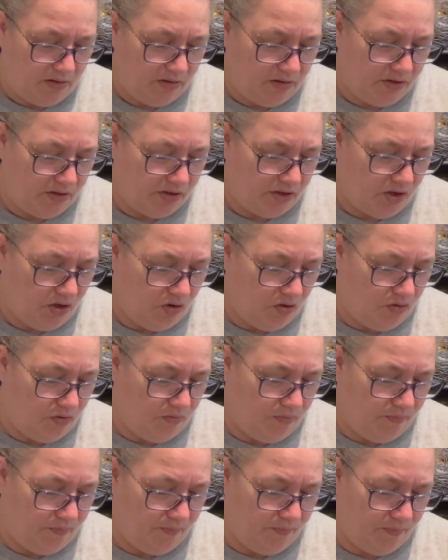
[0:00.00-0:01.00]

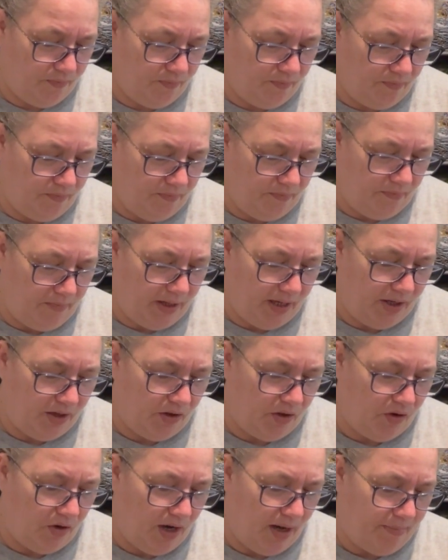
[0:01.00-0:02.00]
So my
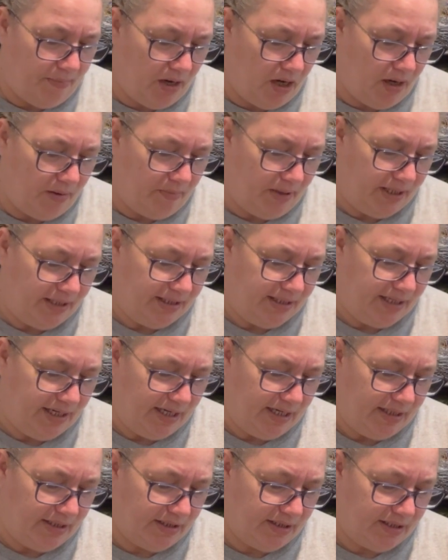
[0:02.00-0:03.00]
grandma on my
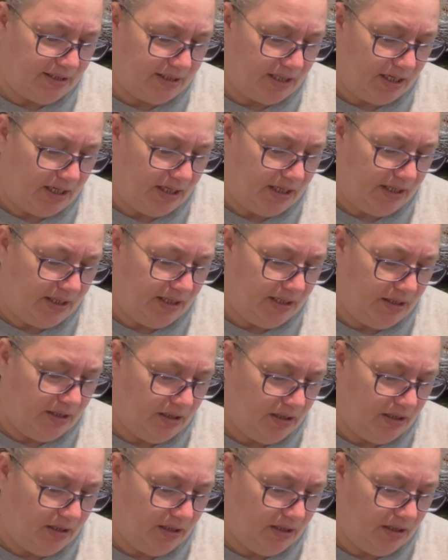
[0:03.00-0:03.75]
dad's side,